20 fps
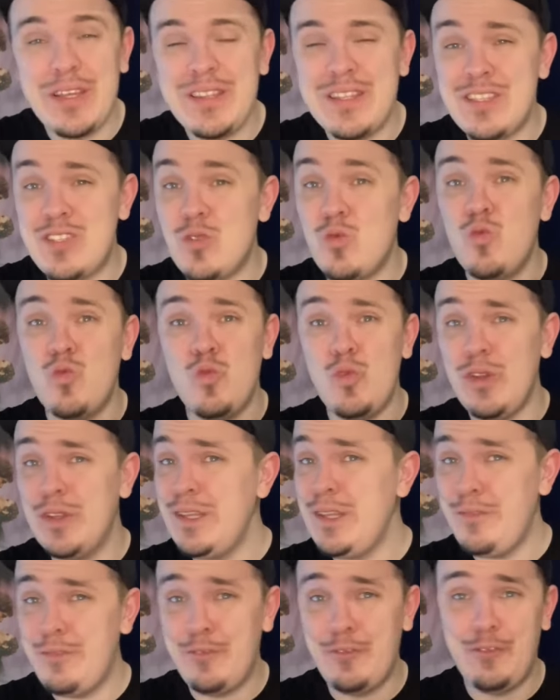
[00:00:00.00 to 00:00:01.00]
this
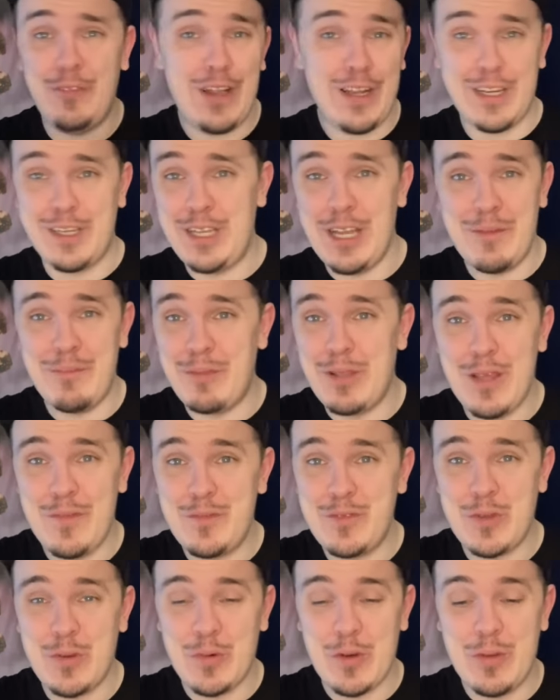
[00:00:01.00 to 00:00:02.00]
really fucked up love
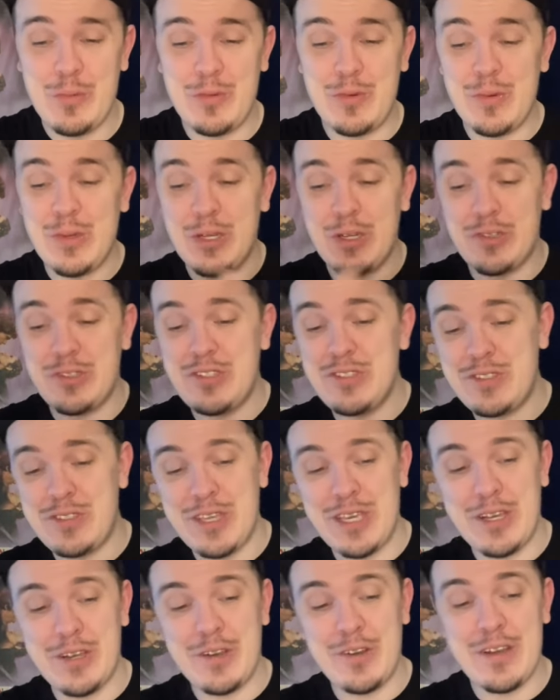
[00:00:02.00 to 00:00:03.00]
story between Christian
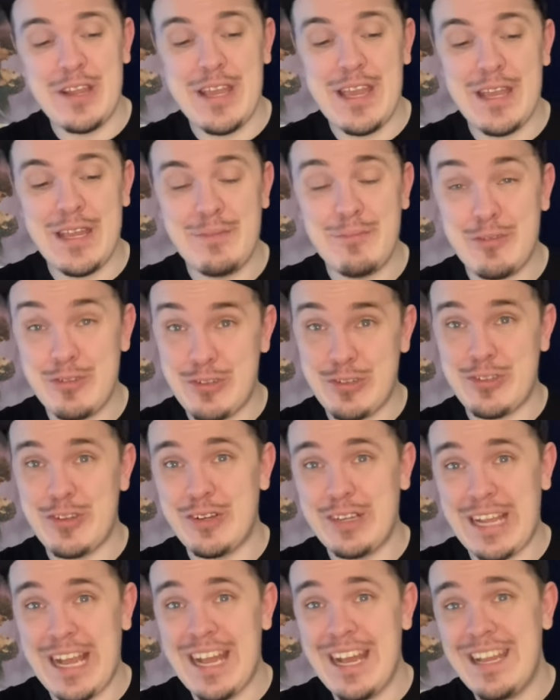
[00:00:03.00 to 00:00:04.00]
Slater and Patricia
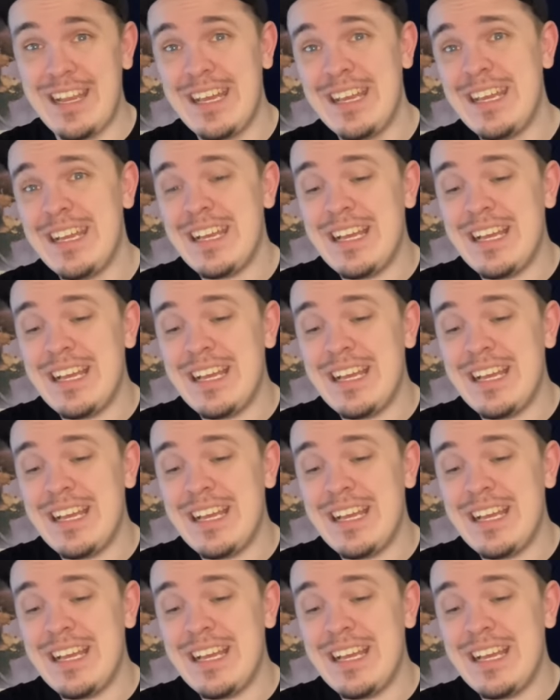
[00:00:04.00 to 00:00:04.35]
Arquette.